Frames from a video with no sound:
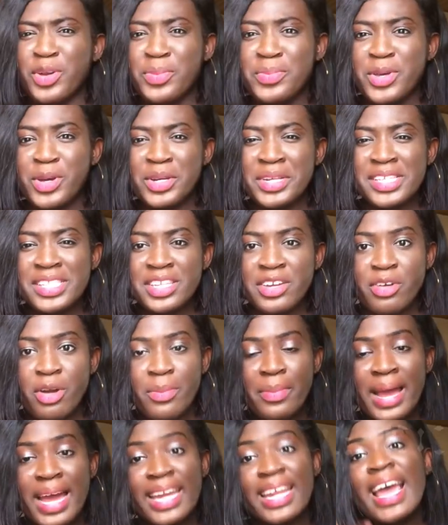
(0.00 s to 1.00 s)
me on Instagram
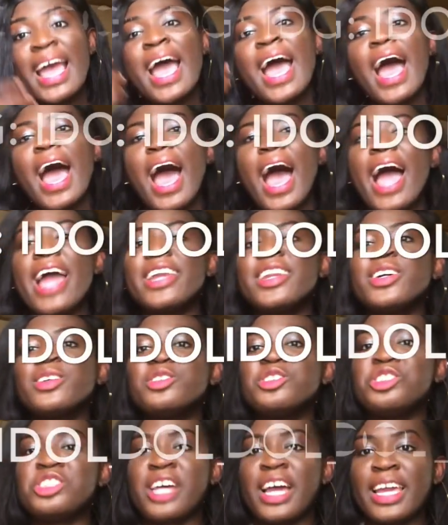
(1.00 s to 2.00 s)
at
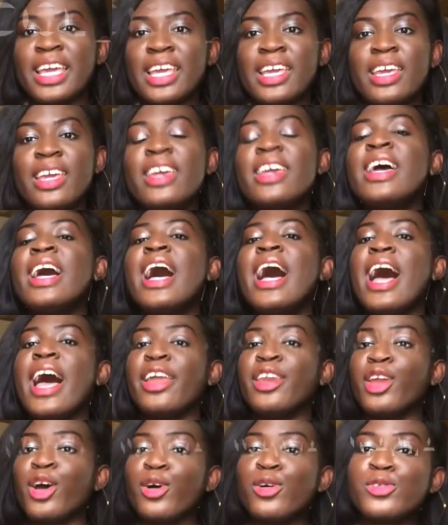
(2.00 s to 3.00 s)
idoljackie,
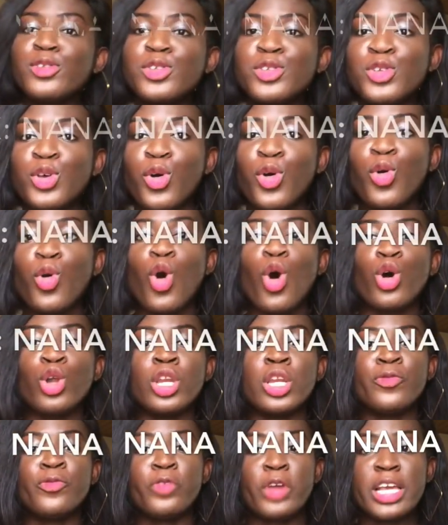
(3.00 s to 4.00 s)
and also
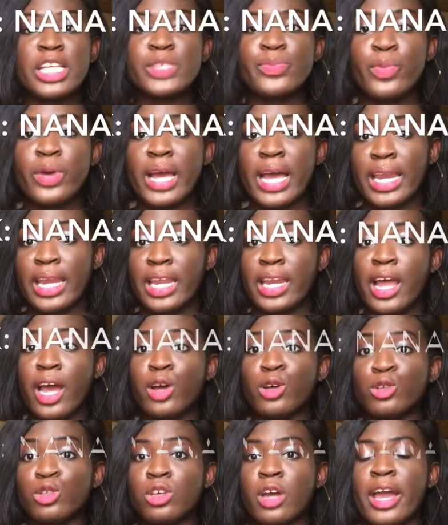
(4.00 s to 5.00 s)
on Facebook at
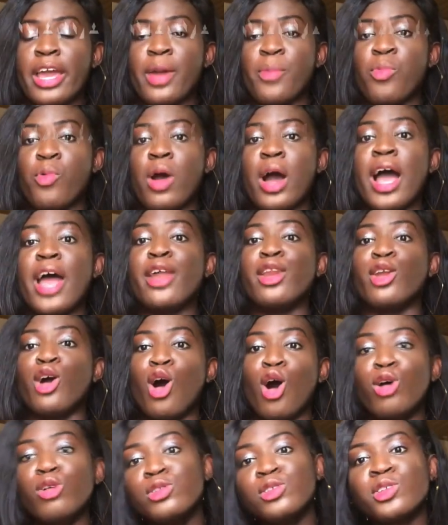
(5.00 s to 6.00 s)
nanakosiaebwa, and
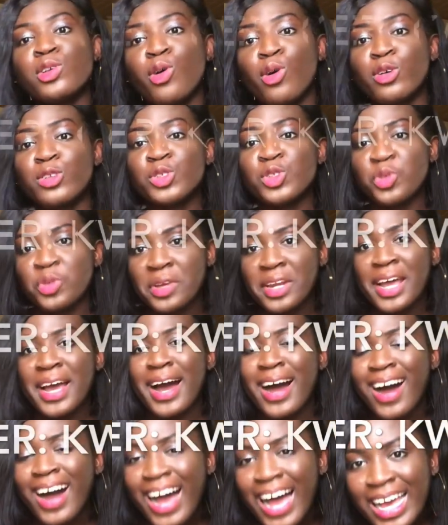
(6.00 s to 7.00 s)
also on Twitter
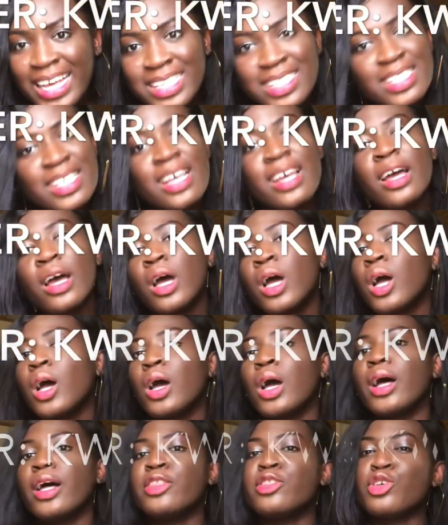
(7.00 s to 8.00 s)
as
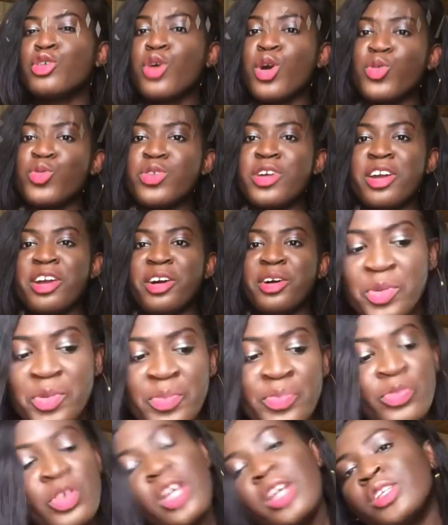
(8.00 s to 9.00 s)
the cool girl.
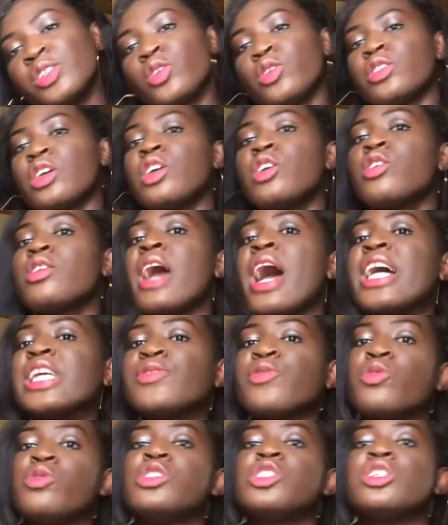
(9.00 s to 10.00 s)
So thank you guys
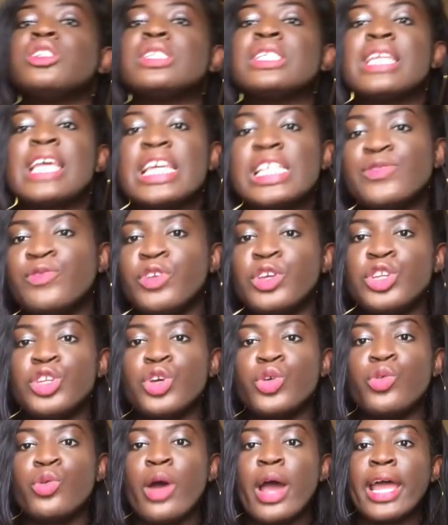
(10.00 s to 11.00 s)
for watching today's
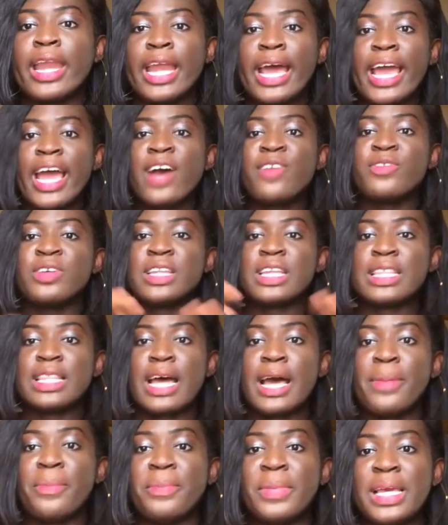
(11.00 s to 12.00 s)
video, and I have another
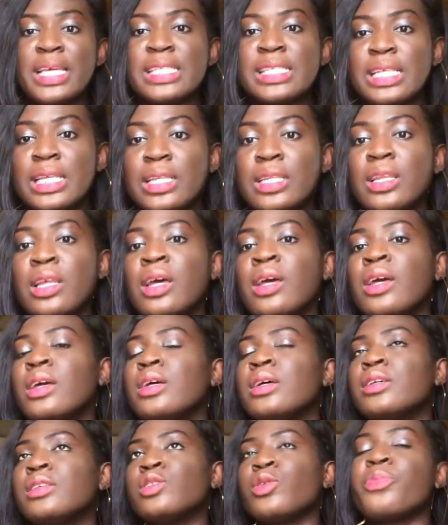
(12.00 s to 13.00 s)
amazing
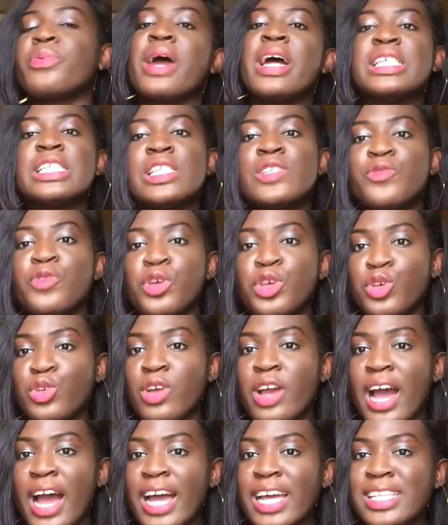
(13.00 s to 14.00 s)
surprises for you
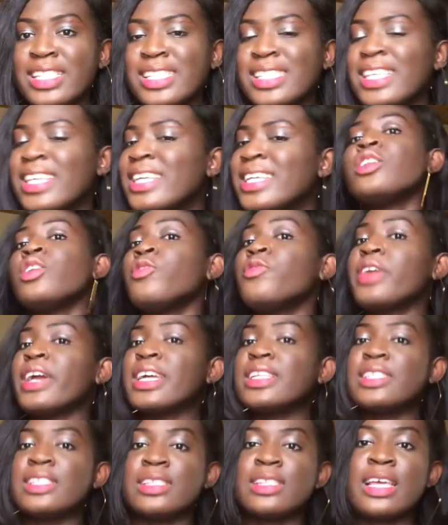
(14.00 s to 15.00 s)
guys. Don't
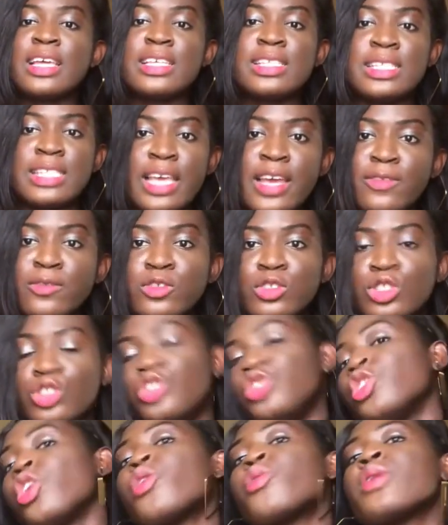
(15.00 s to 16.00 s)
forget to stay safe
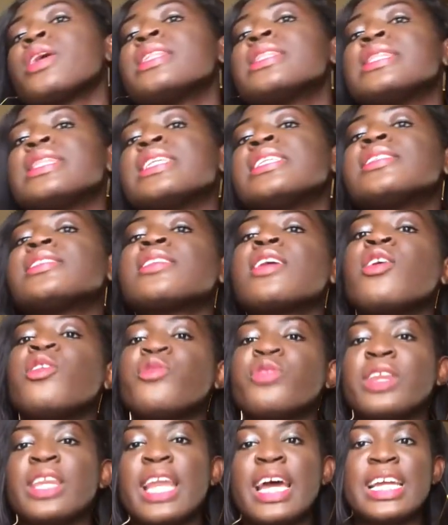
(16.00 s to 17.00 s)
during this
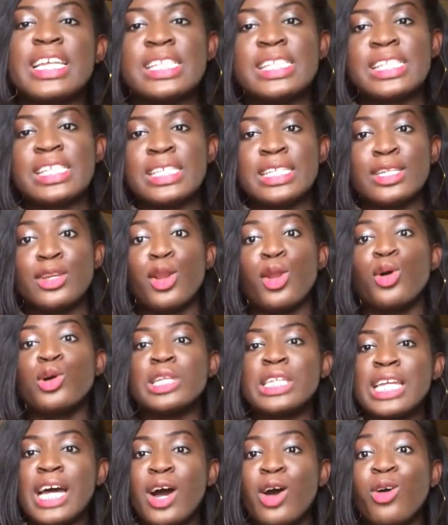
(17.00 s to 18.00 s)
COVID-19
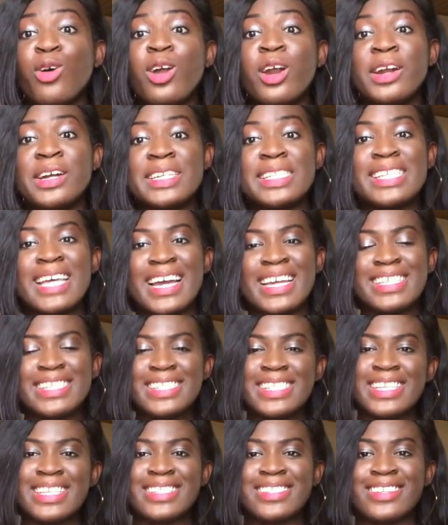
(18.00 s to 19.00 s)
lockdown quarantine
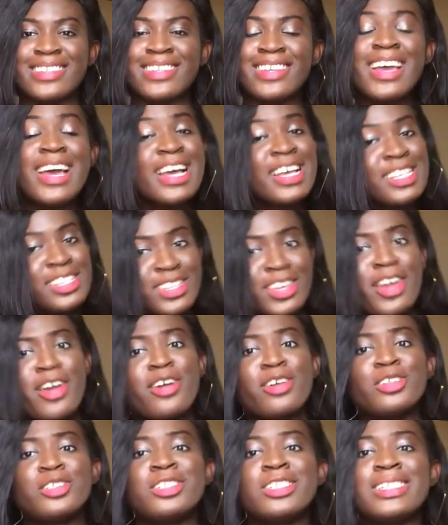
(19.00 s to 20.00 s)
season. So your
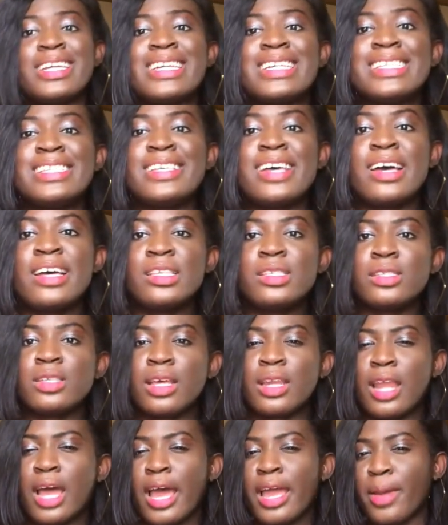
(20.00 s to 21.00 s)
girl SHEJACKIE says,
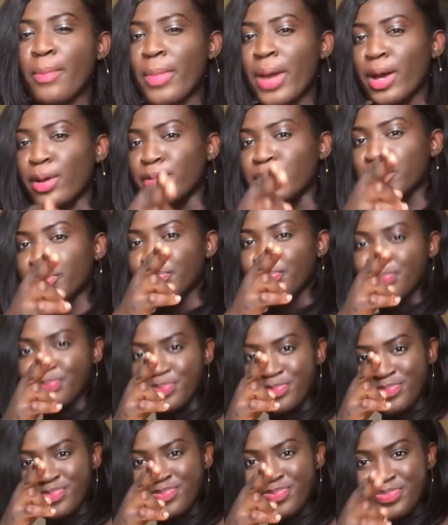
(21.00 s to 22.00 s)
and I am out.
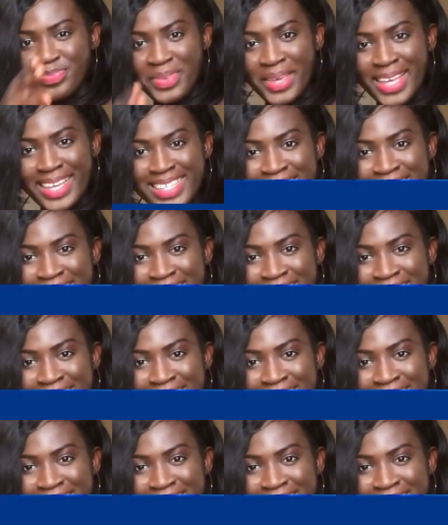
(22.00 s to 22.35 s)
Peace.